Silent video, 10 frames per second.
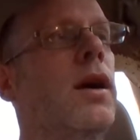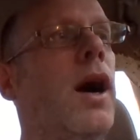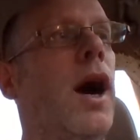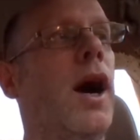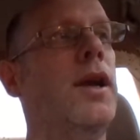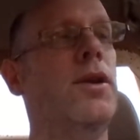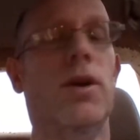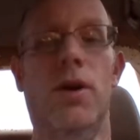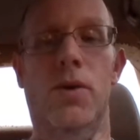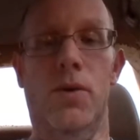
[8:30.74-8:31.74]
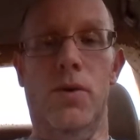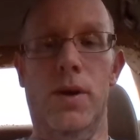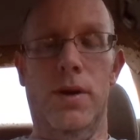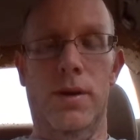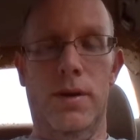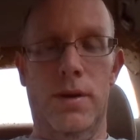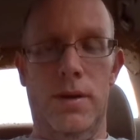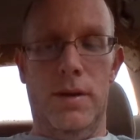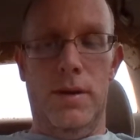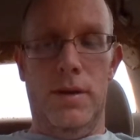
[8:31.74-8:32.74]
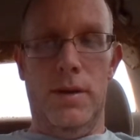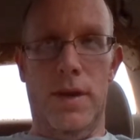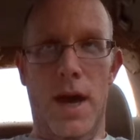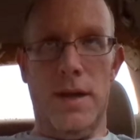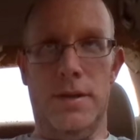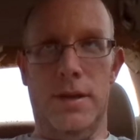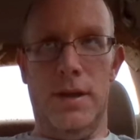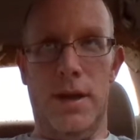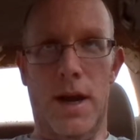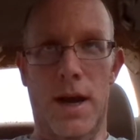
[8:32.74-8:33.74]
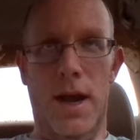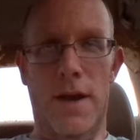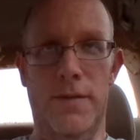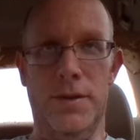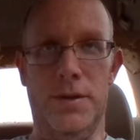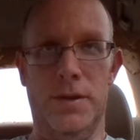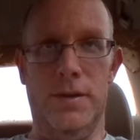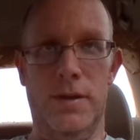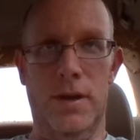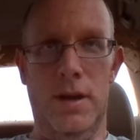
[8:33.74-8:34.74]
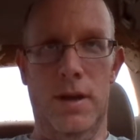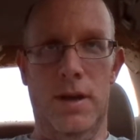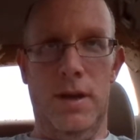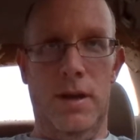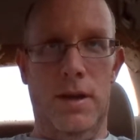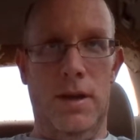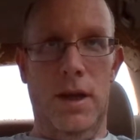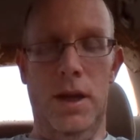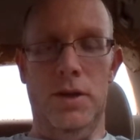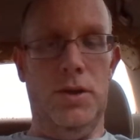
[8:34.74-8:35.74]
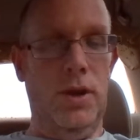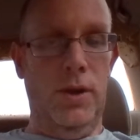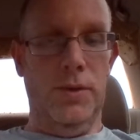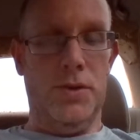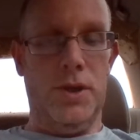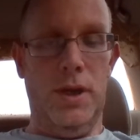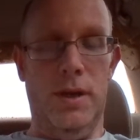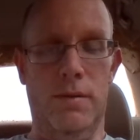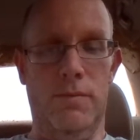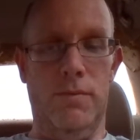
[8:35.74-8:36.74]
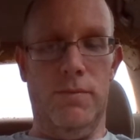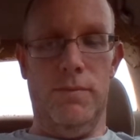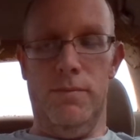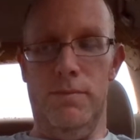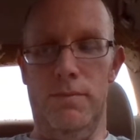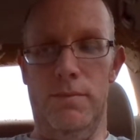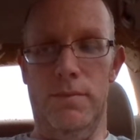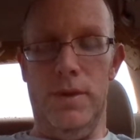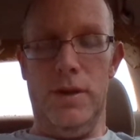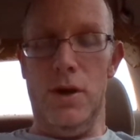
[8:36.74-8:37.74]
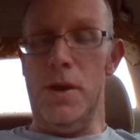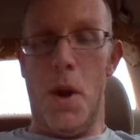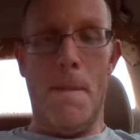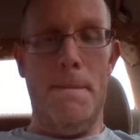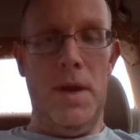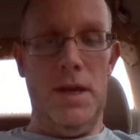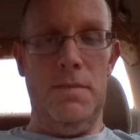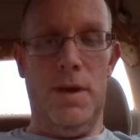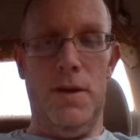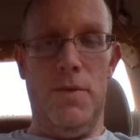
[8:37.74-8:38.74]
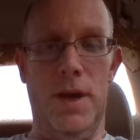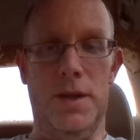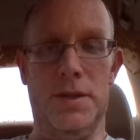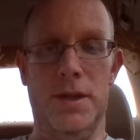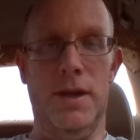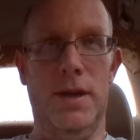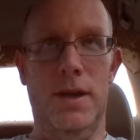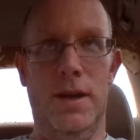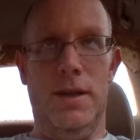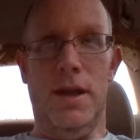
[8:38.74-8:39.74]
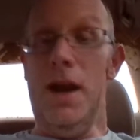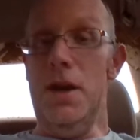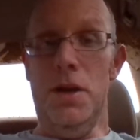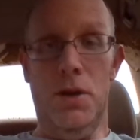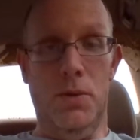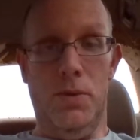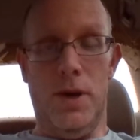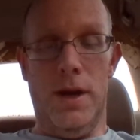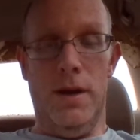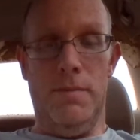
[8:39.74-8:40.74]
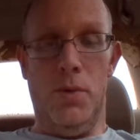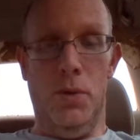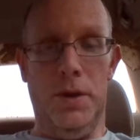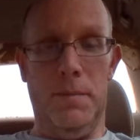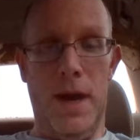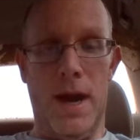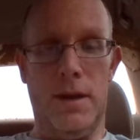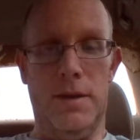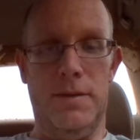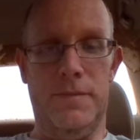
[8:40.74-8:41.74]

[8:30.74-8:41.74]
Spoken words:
I know that I haven't indulged in, there are many ways that I know I am holding back.